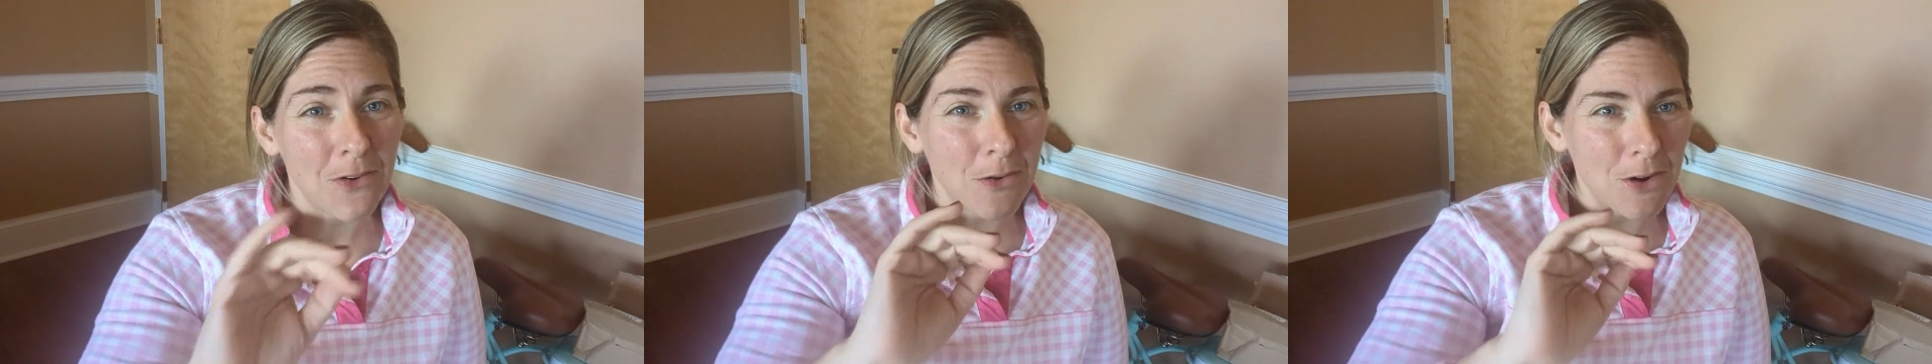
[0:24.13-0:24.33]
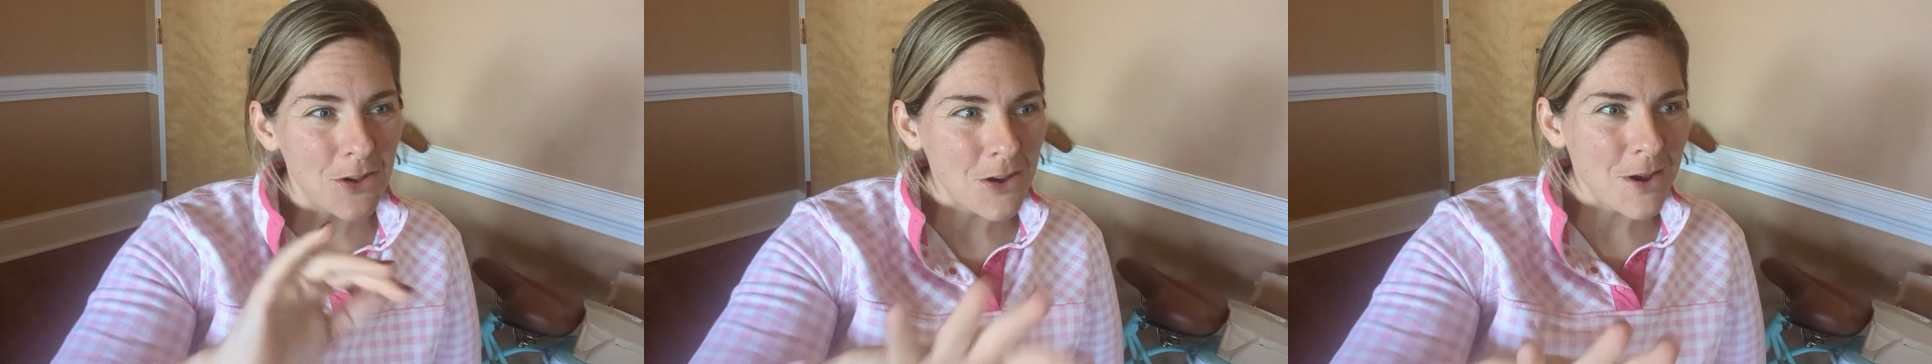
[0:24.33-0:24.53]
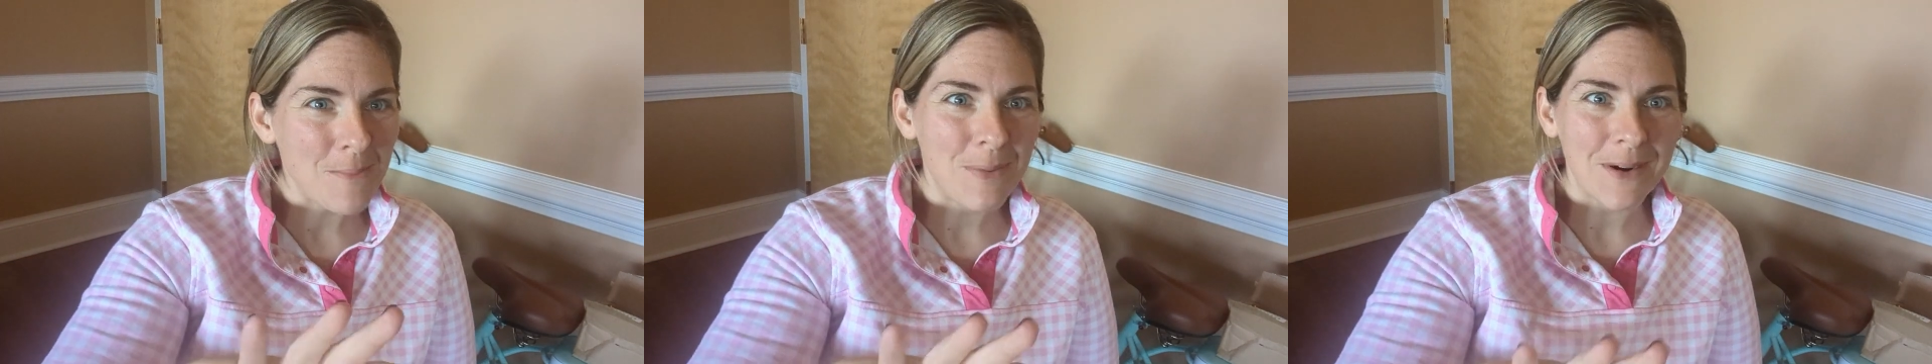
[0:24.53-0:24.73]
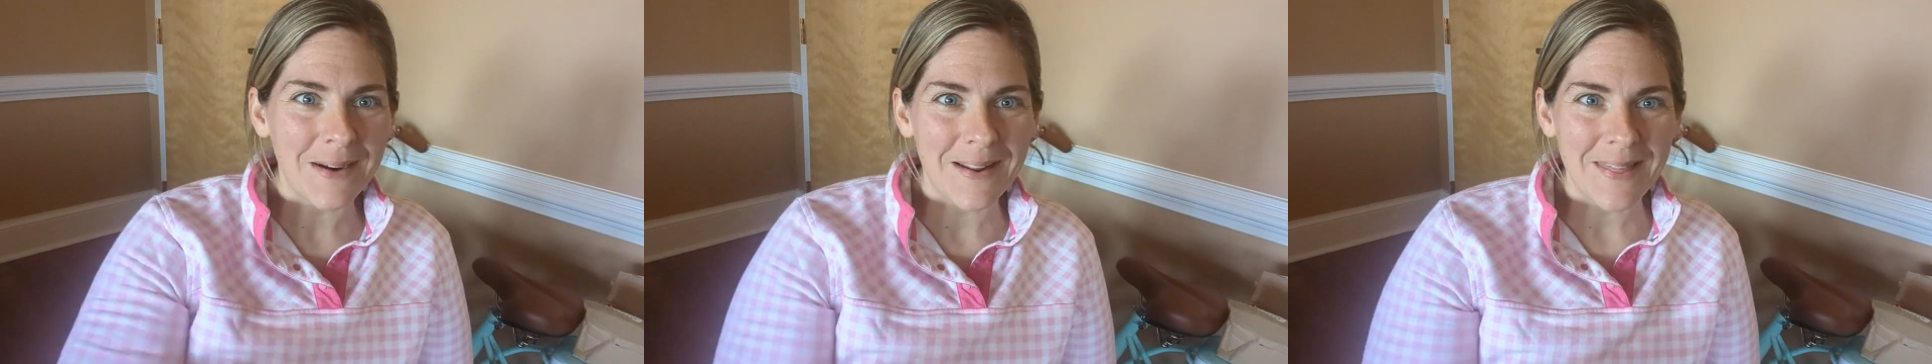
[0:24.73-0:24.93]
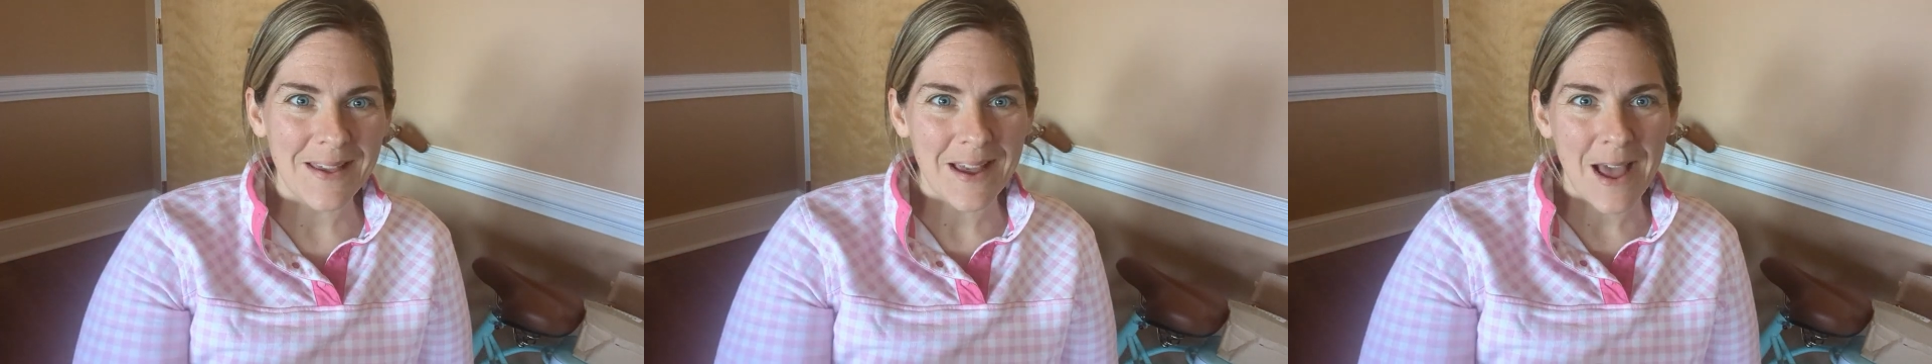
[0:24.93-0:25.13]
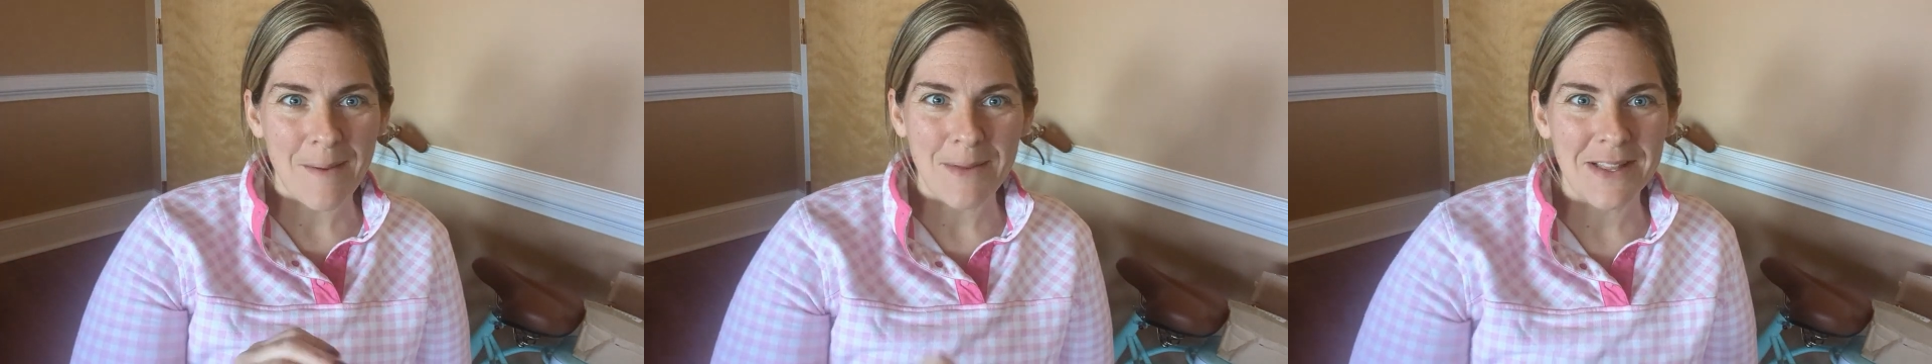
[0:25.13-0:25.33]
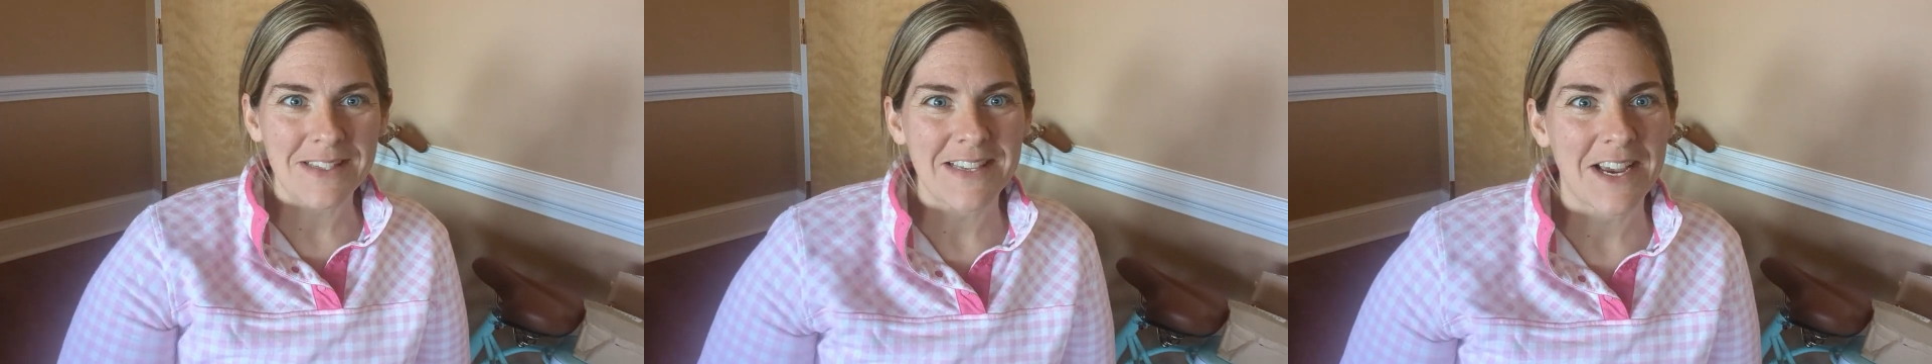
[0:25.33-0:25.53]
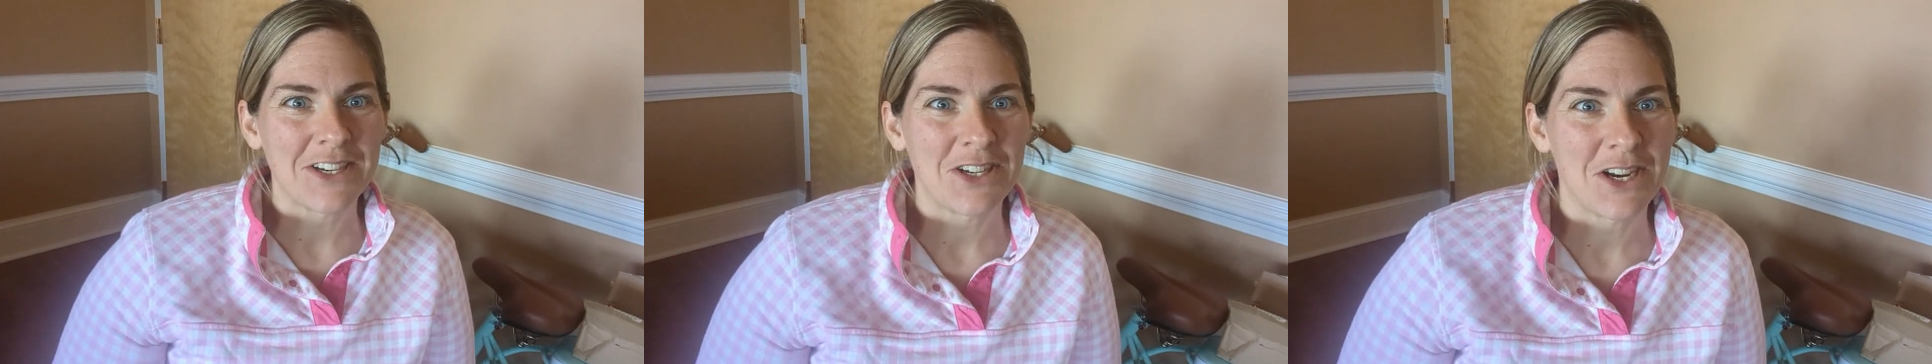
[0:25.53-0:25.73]
or you can put it in the comment
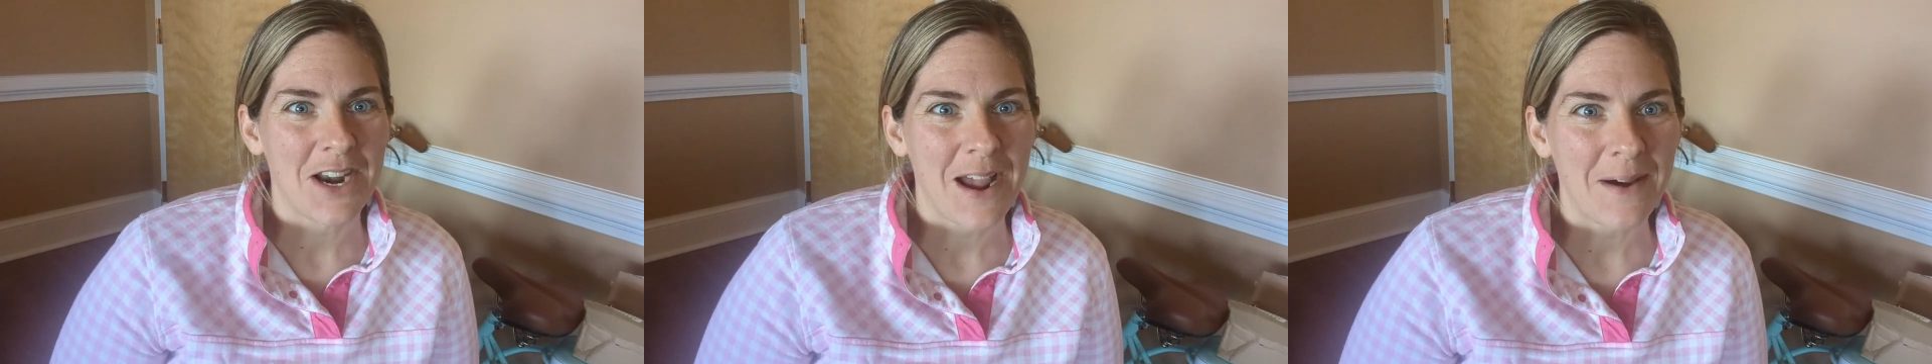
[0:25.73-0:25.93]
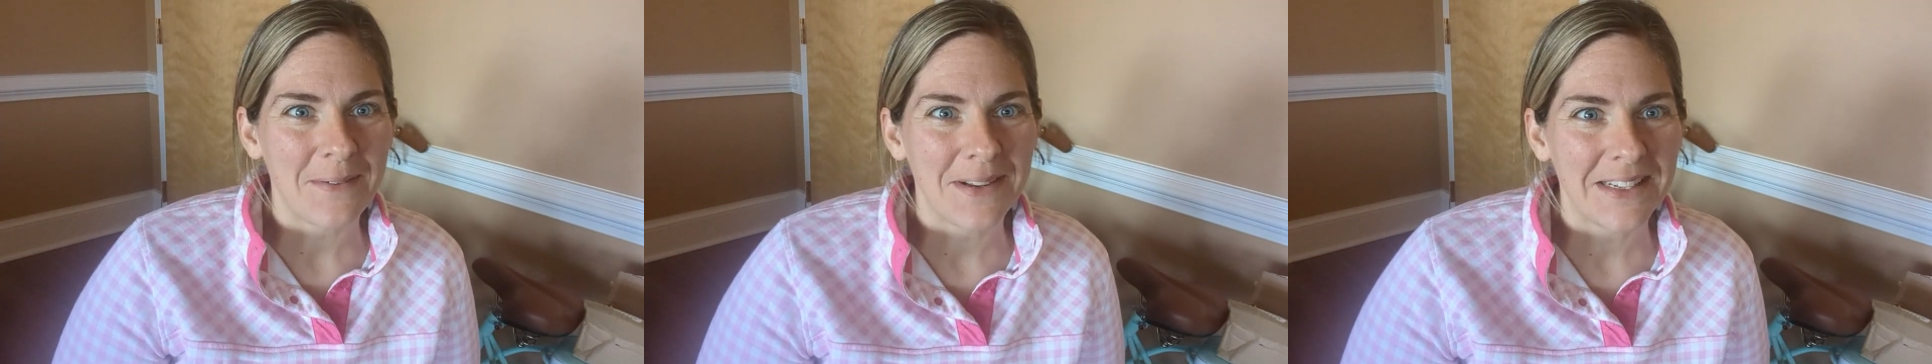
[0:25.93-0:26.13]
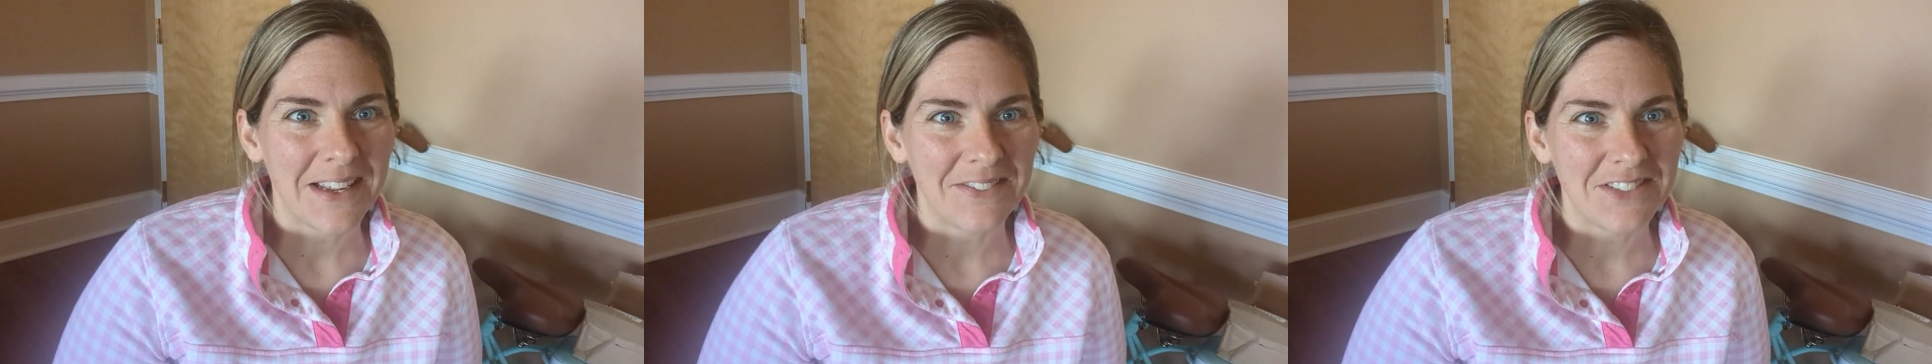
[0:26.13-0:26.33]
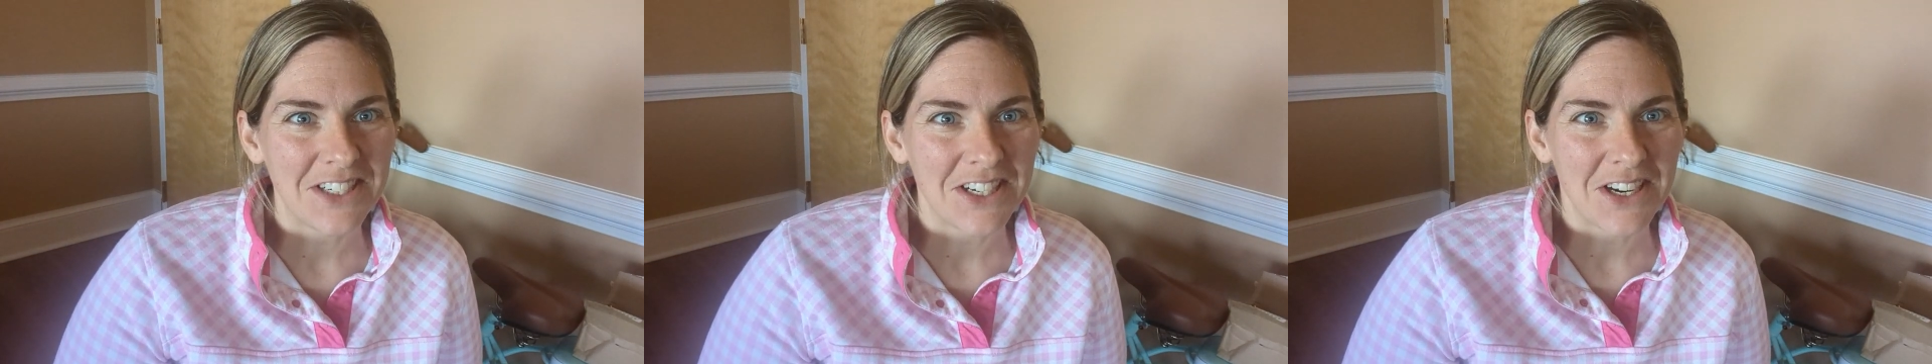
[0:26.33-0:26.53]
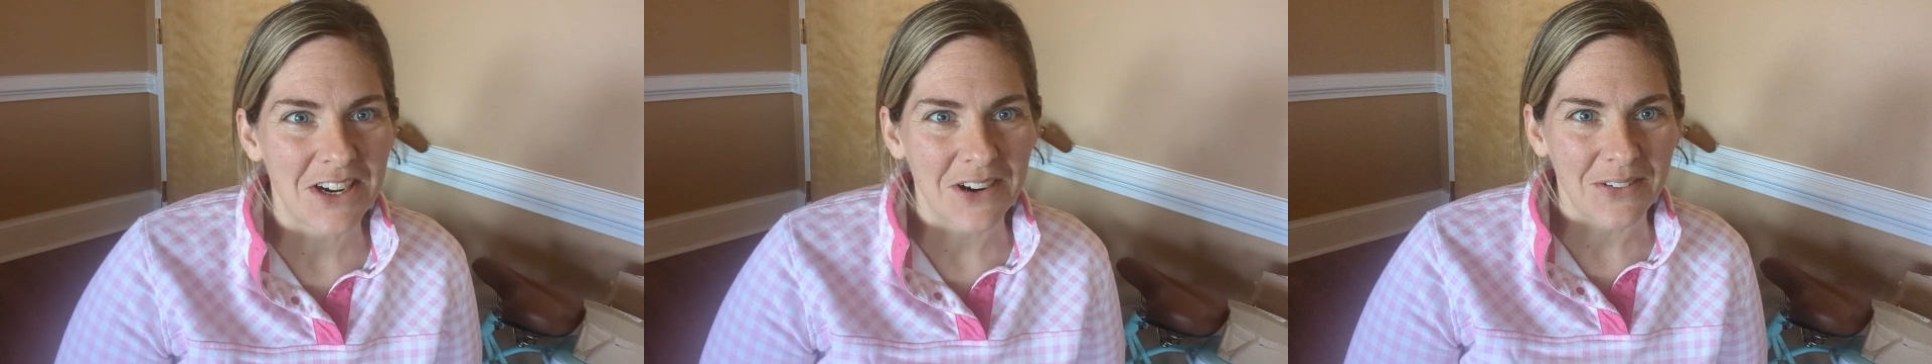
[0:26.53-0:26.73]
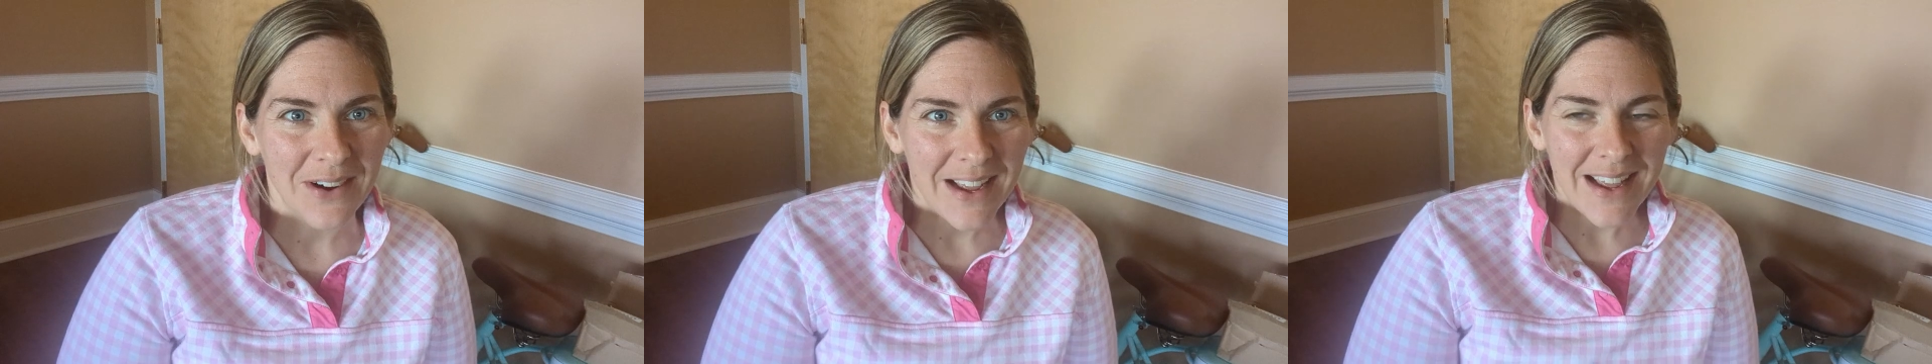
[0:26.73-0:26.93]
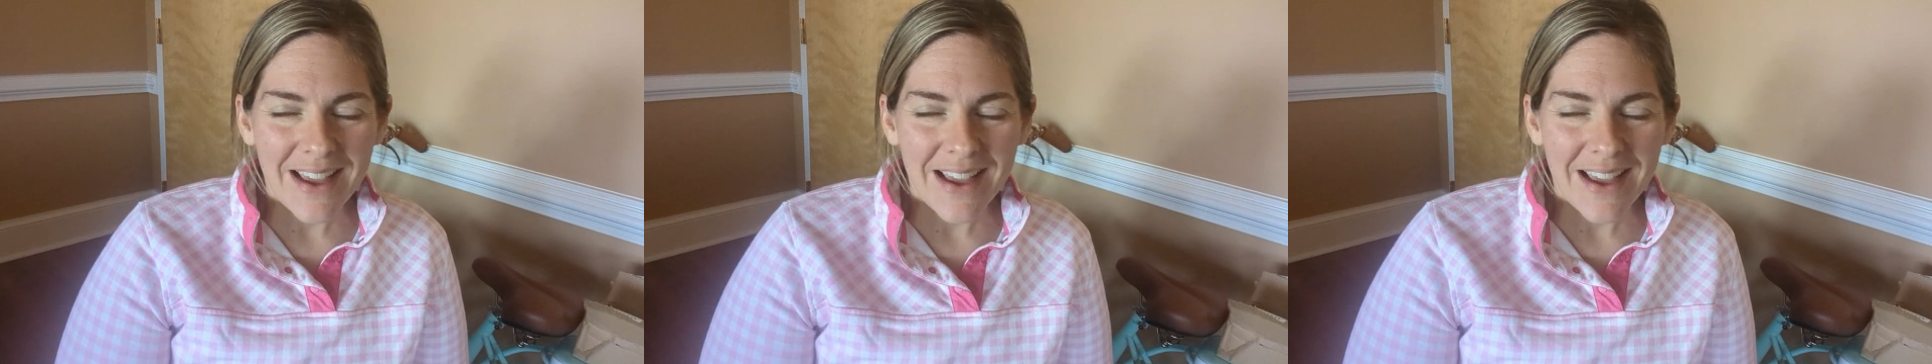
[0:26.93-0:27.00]
section. I would love to know.